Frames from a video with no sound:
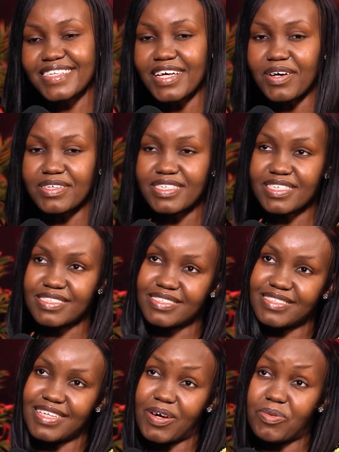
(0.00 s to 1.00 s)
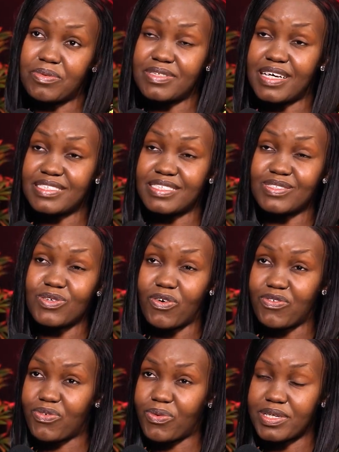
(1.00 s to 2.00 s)
That's a
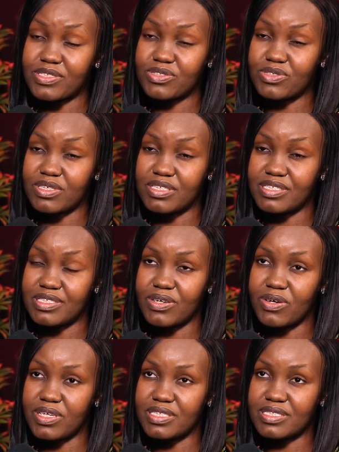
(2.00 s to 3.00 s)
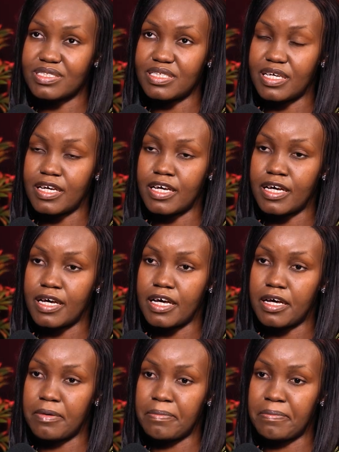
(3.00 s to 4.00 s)
tough question, honestly.
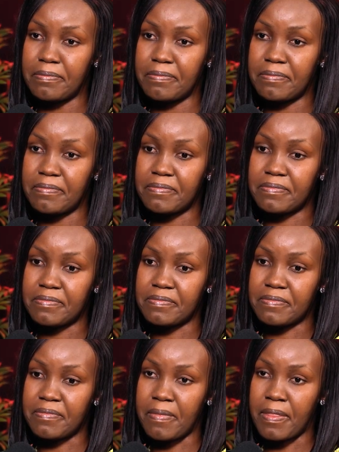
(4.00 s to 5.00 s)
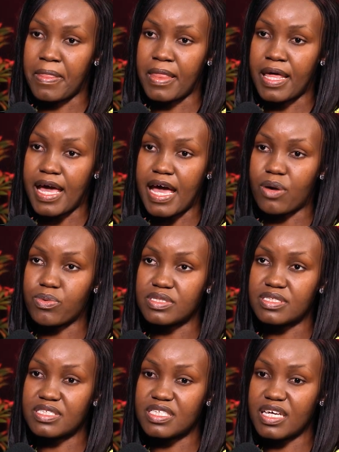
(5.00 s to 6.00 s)
I would
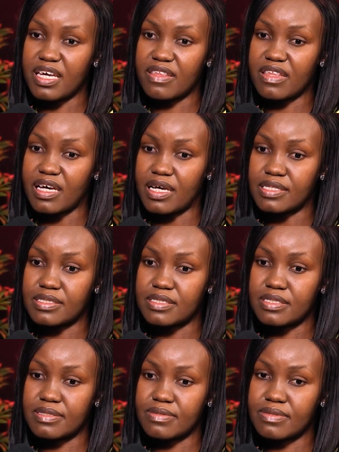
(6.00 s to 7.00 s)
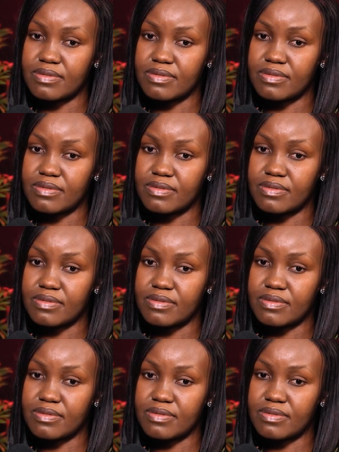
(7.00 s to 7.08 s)
say that